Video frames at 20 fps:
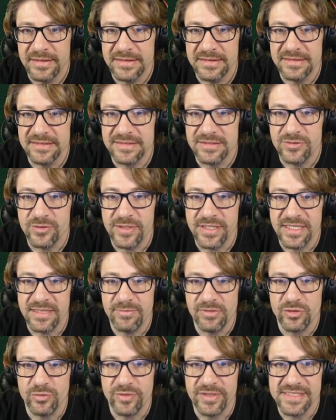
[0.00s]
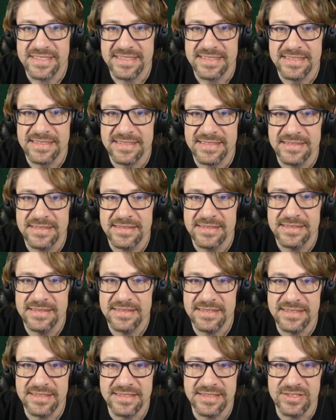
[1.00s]
Destroy the blueprints.
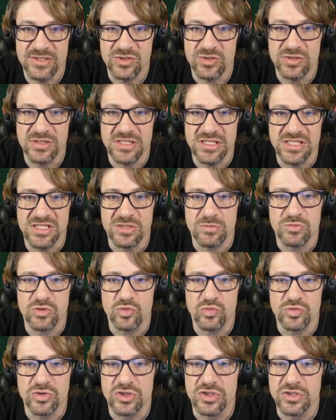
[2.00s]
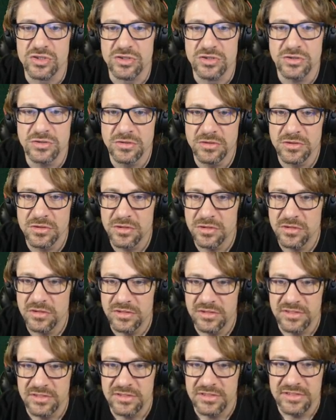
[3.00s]
Destroy the blueprints.
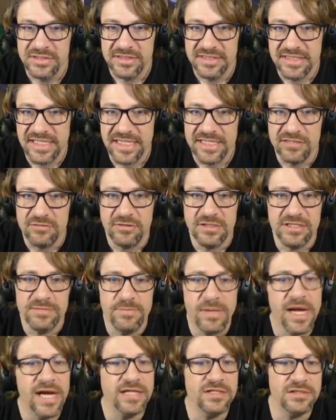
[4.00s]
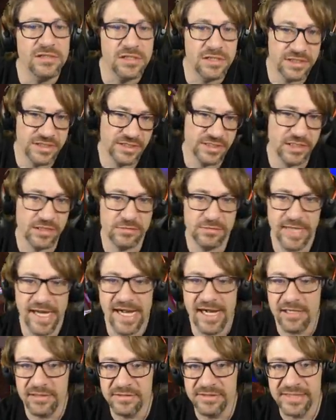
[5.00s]
Disrespect your
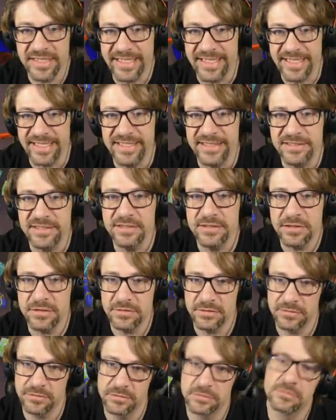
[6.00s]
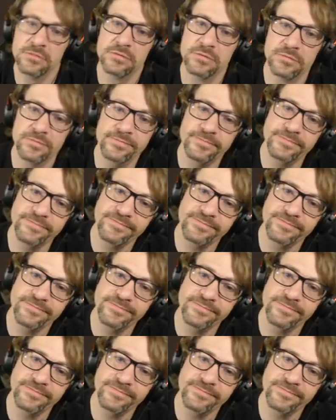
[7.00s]
surroundings. So